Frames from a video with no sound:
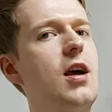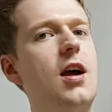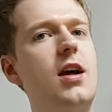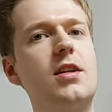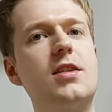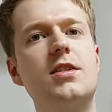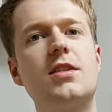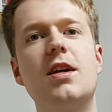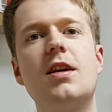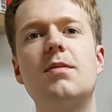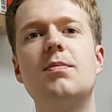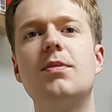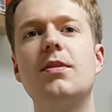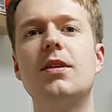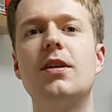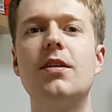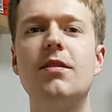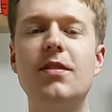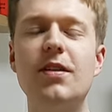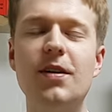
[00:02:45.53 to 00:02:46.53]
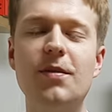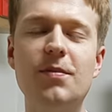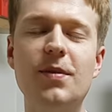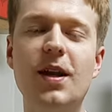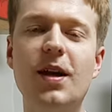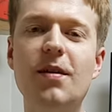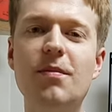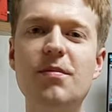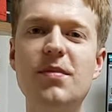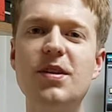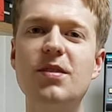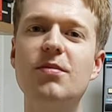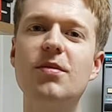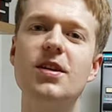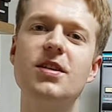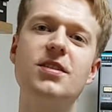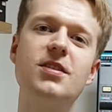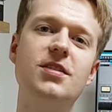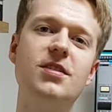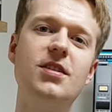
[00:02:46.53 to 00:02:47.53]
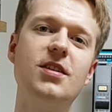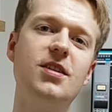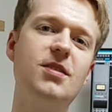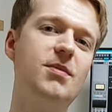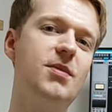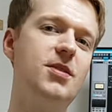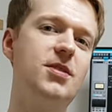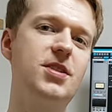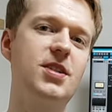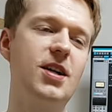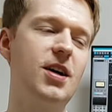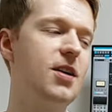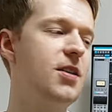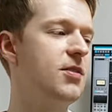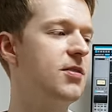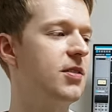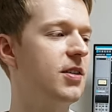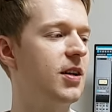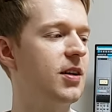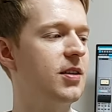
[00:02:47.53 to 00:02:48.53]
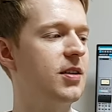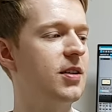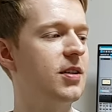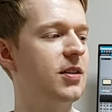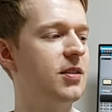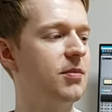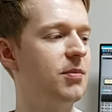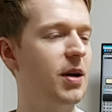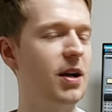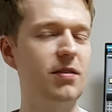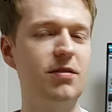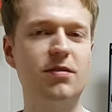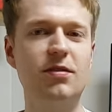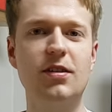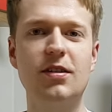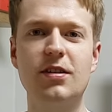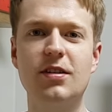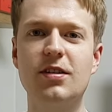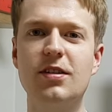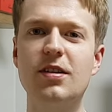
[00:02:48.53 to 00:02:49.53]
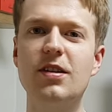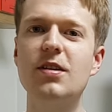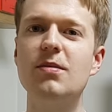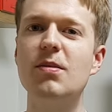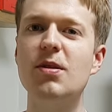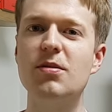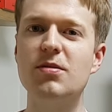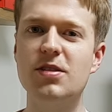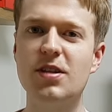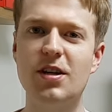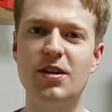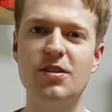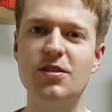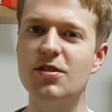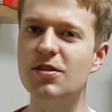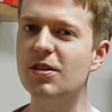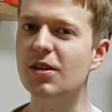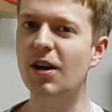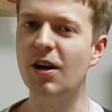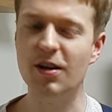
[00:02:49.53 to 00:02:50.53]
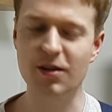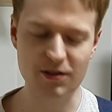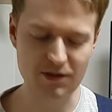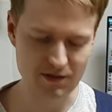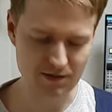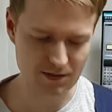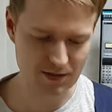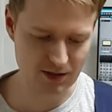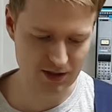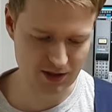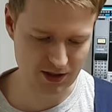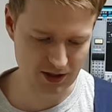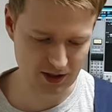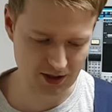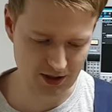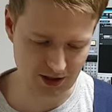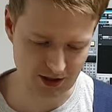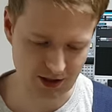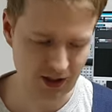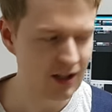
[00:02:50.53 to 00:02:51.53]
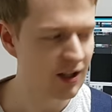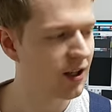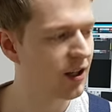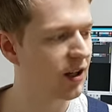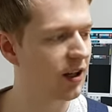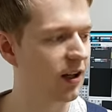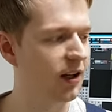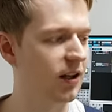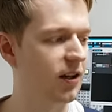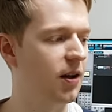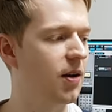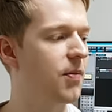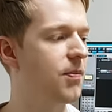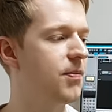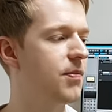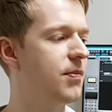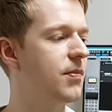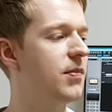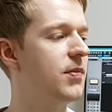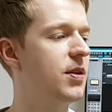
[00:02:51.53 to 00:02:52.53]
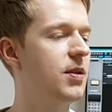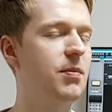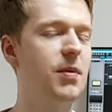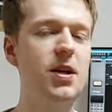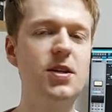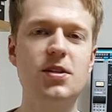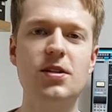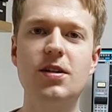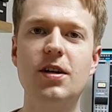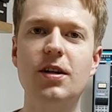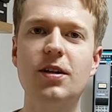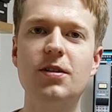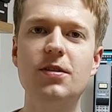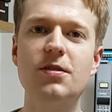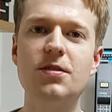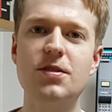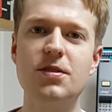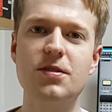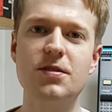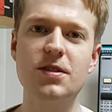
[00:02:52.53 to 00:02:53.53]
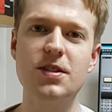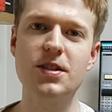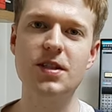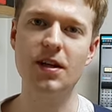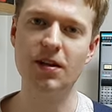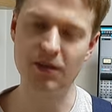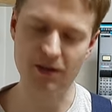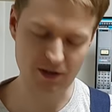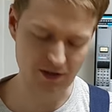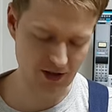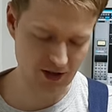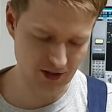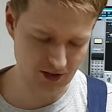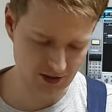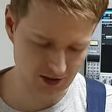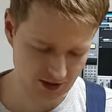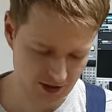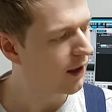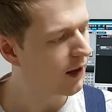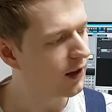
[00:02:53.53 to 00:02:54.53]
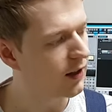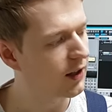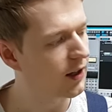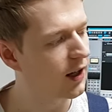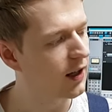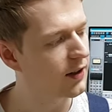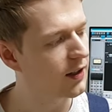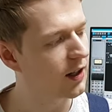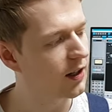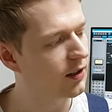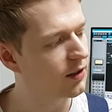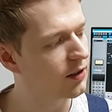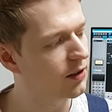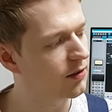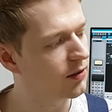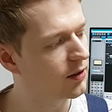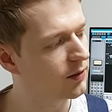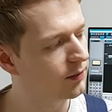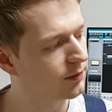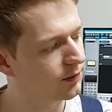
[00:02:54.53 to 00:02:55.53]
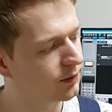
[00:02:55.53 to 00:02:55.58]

staple of that Midwest emo sound, or that math rock emo tinged kind of music. Major 9 chords always sound great. And I had that little run,